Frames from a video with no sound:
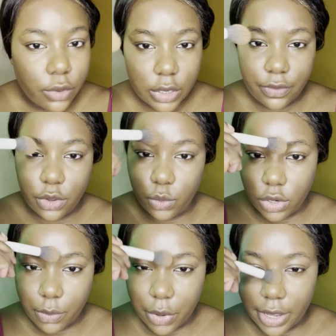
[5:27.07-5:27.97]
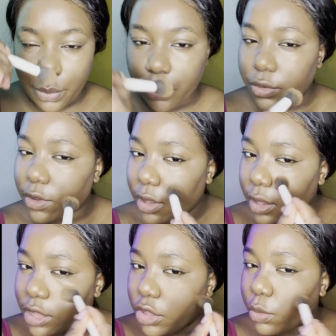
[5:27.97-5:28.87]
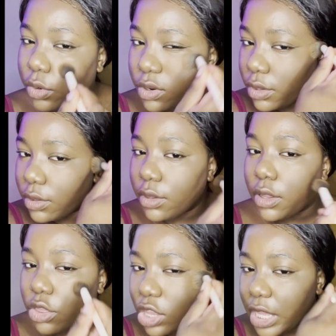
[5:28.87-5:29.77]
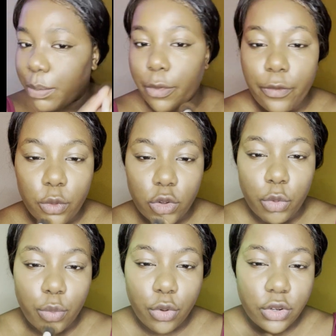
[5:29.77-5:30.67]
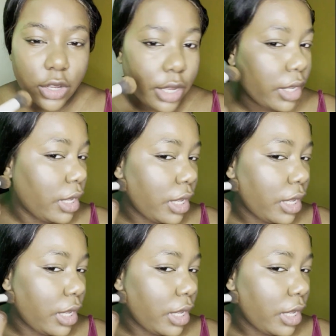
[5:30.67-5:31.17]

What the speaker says: If you want to buy a product and you want a cheap, affordable product,